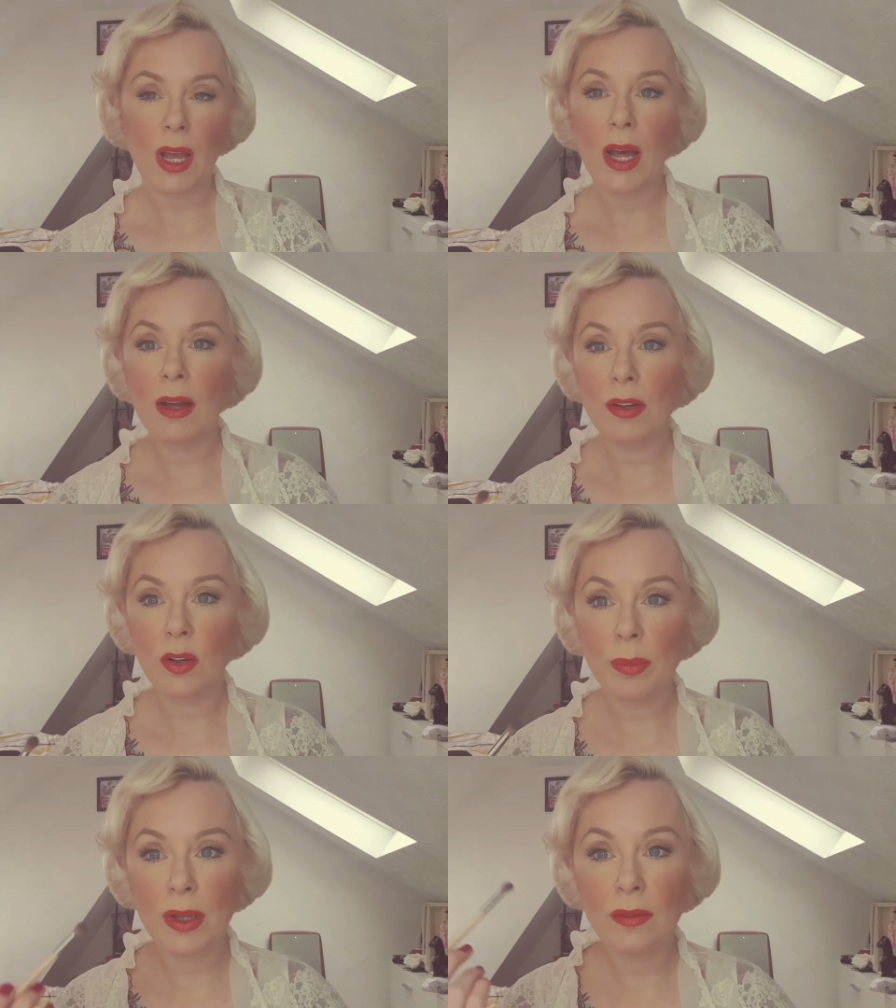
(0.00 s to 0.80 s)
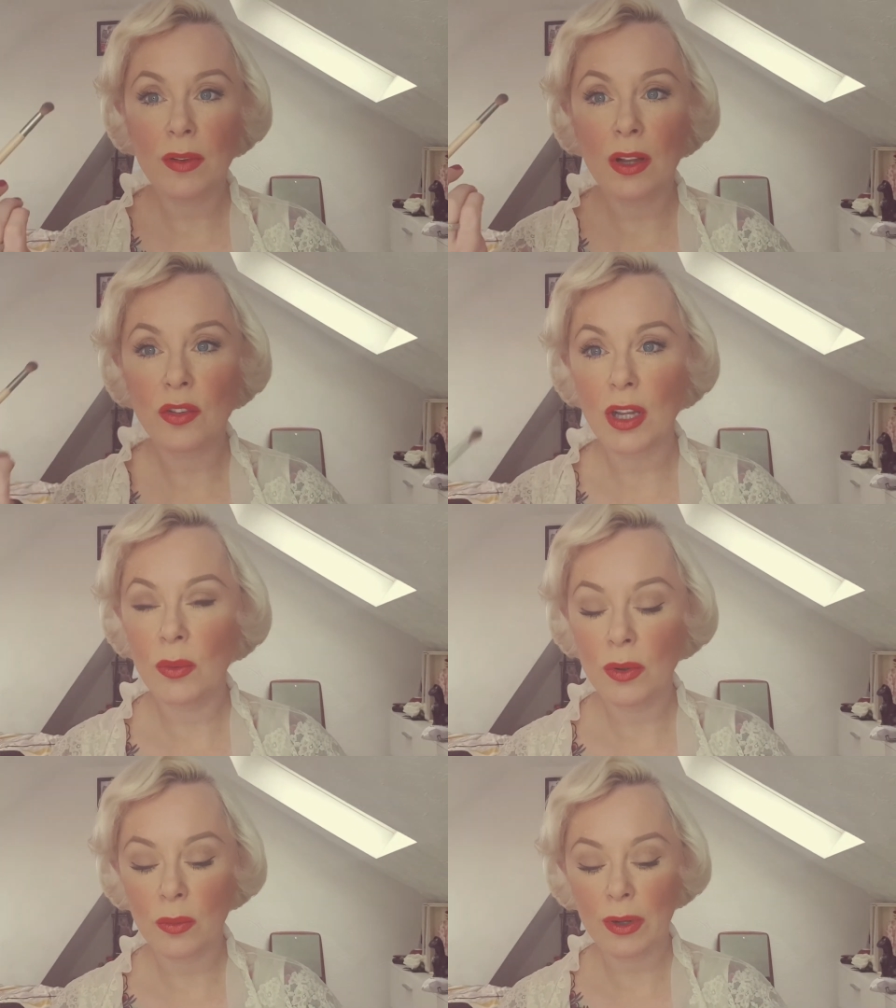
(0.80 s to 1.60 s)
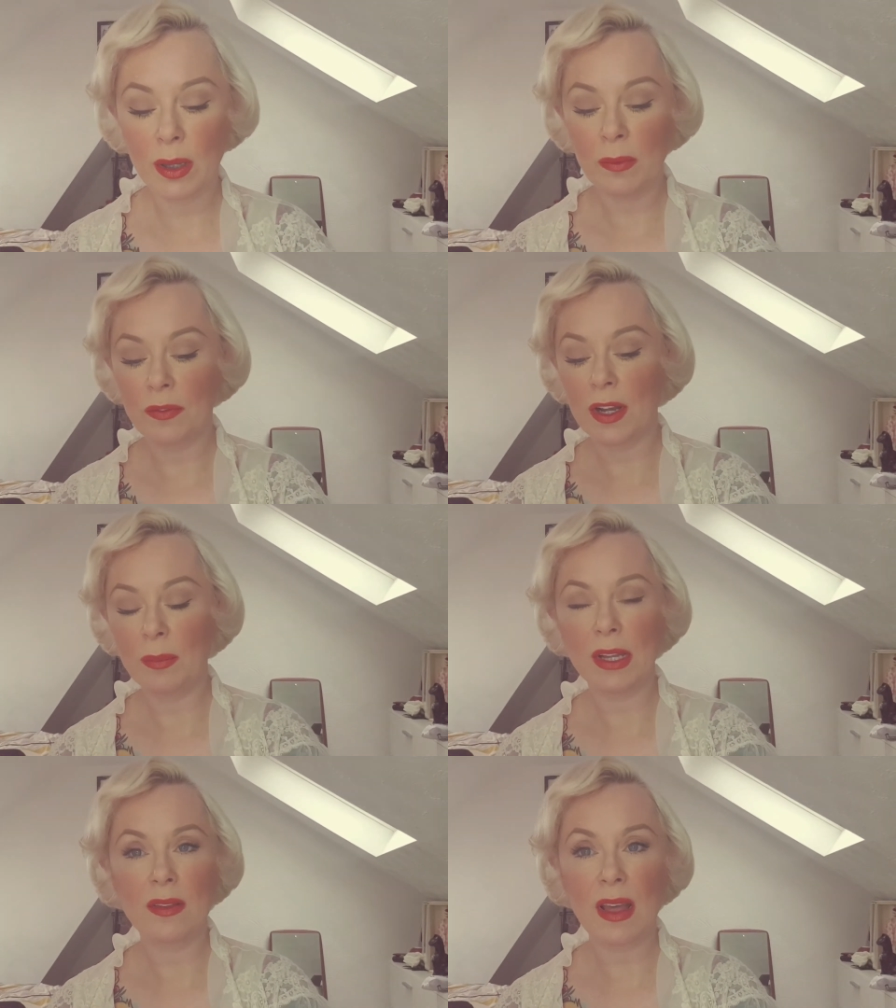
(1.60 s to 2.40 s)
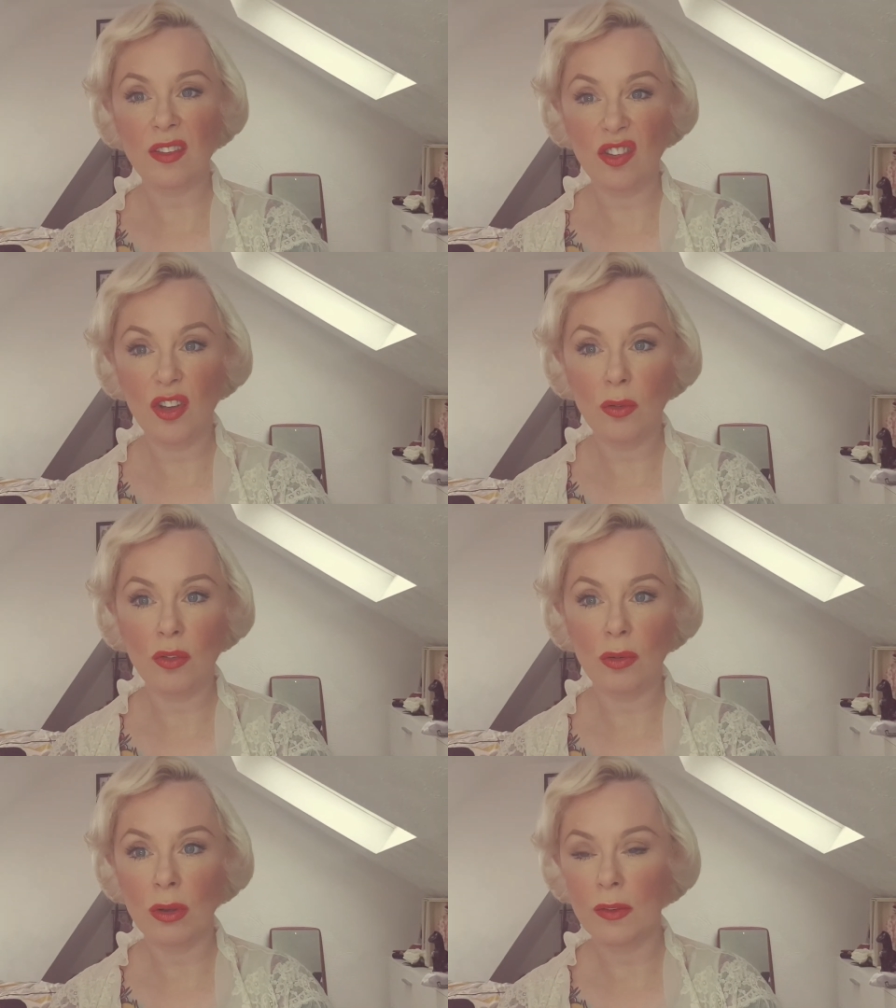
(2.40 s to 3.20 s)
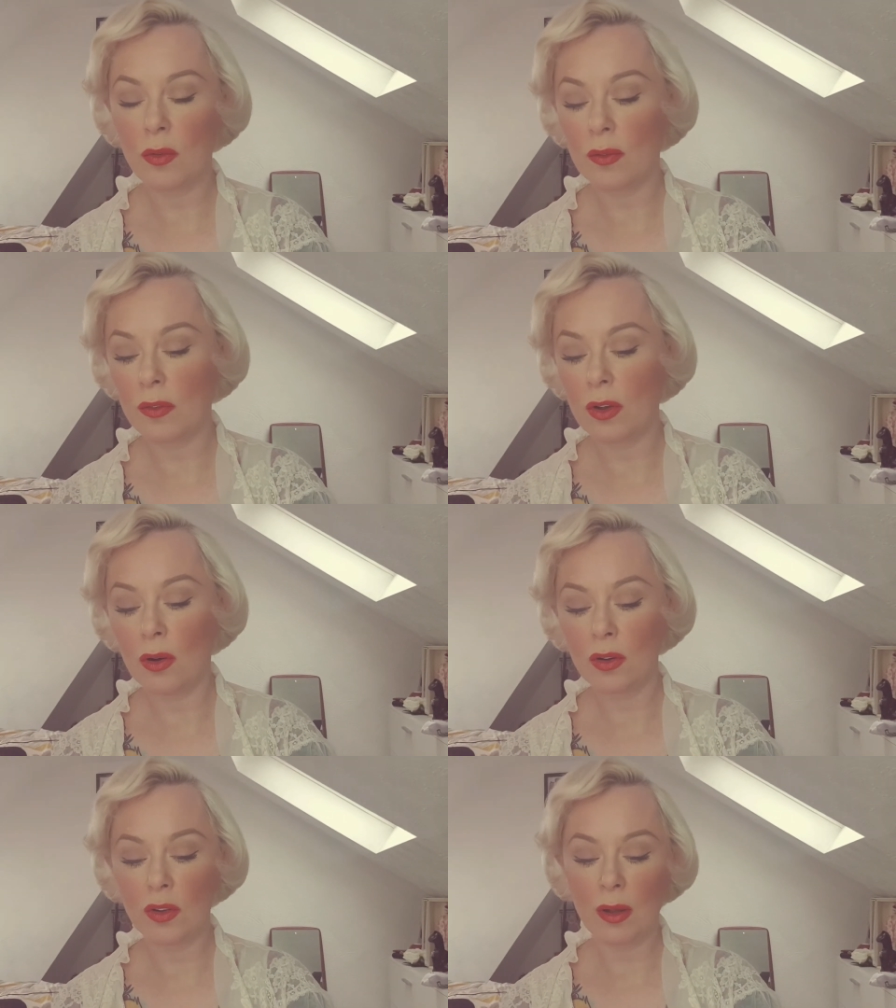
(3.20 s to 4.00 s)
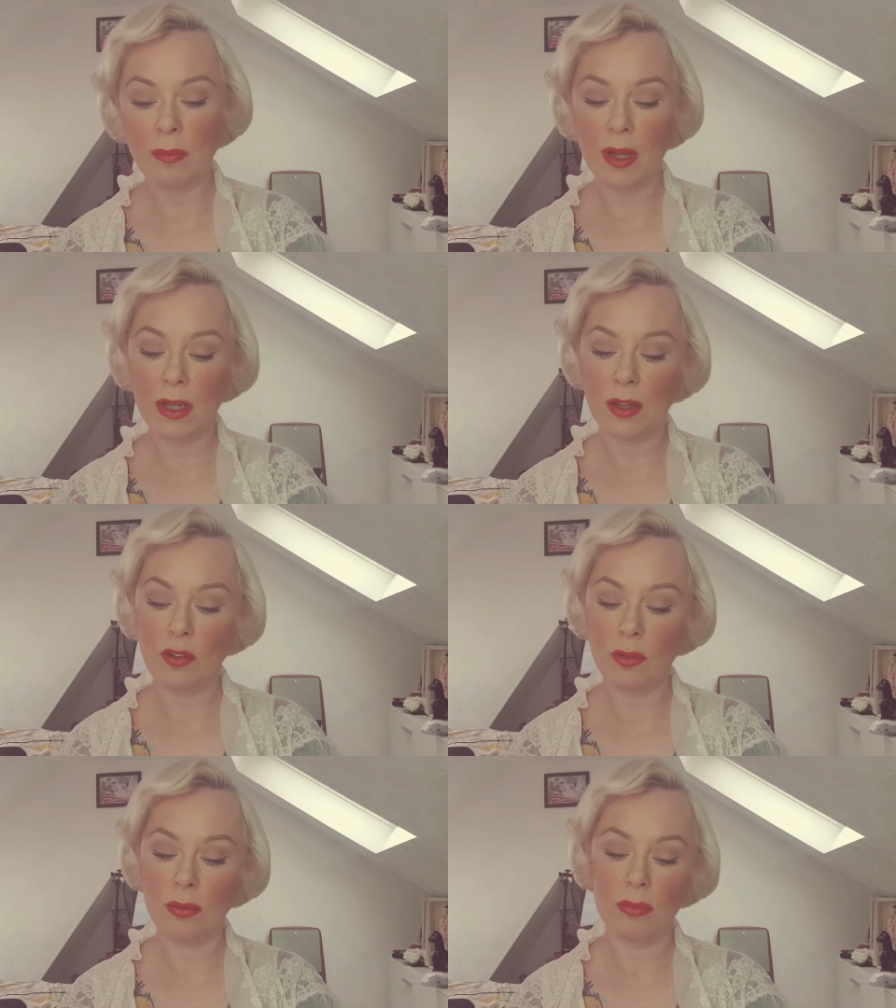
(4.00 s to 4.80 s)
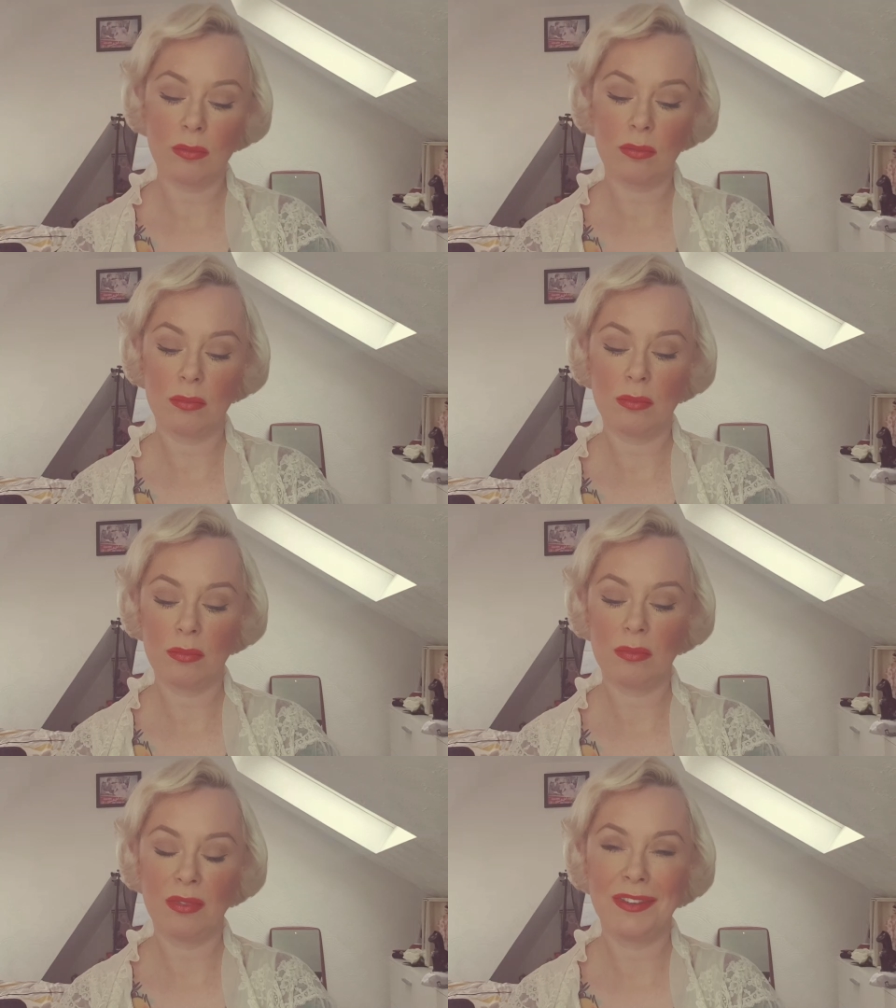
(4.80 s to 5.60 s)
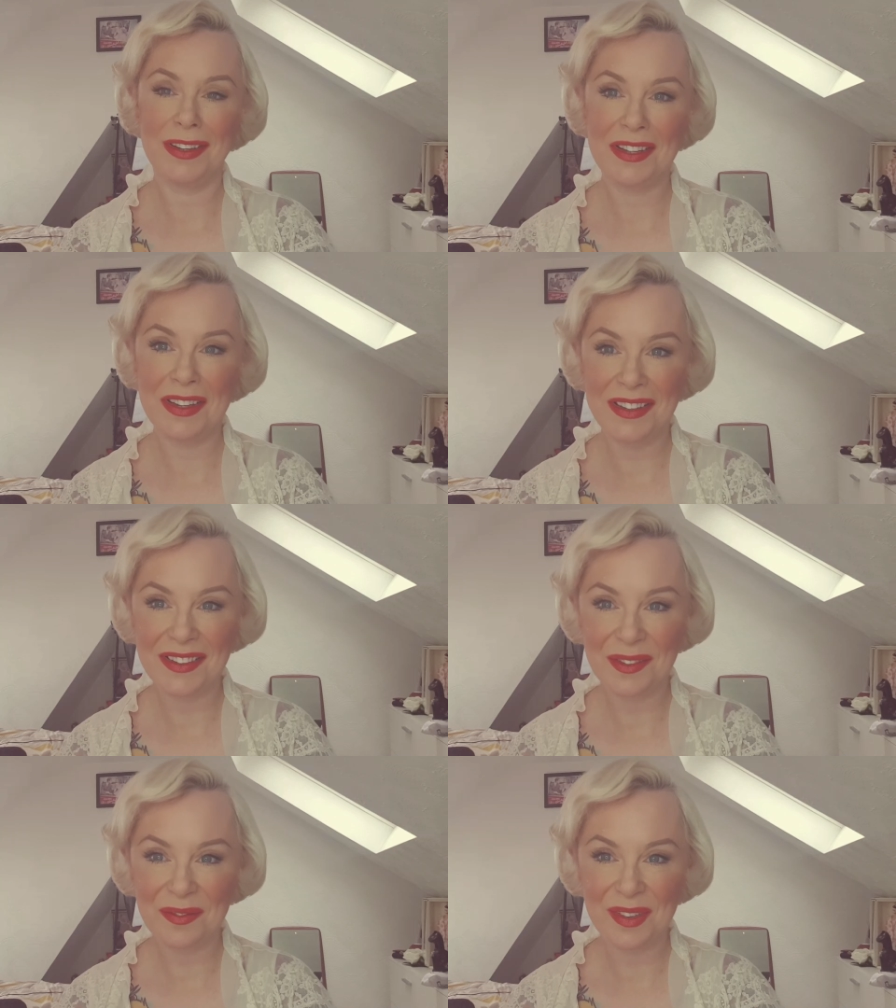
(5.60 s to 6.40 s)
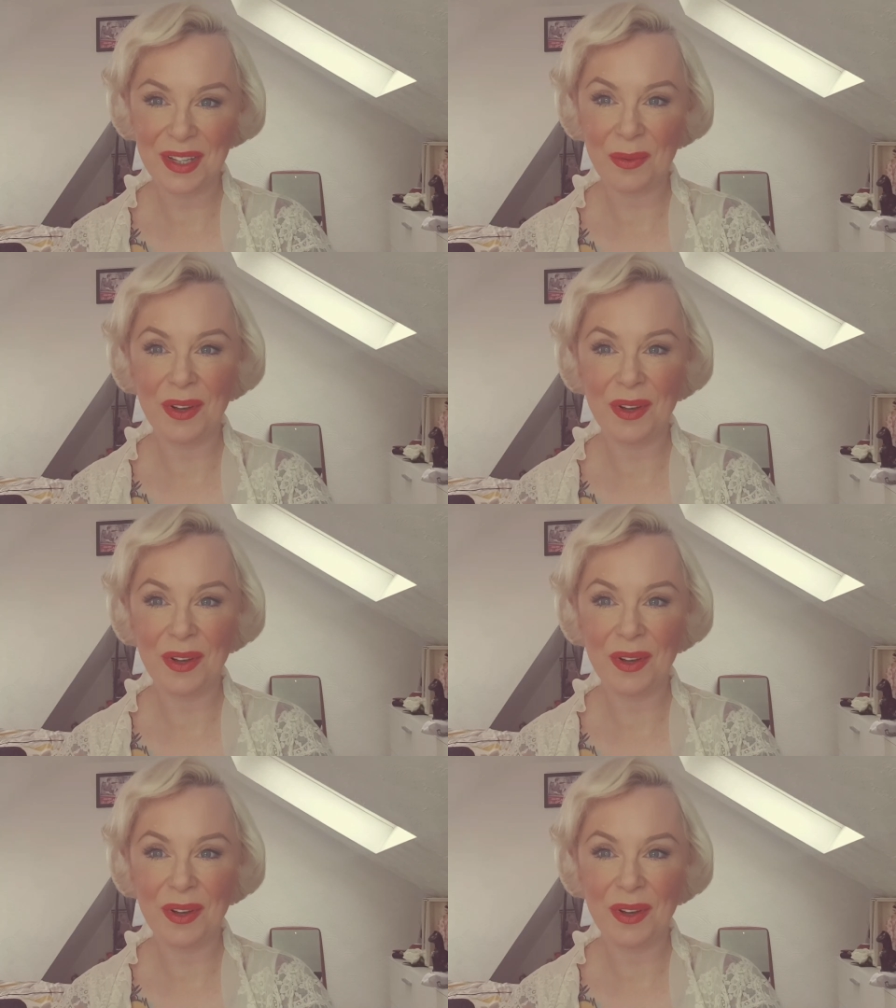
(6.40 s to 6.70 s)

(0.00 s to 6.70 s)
I have a little bit of eyeshadow on already, I'm afraid, because as usual I've sort of cocked up my initial video.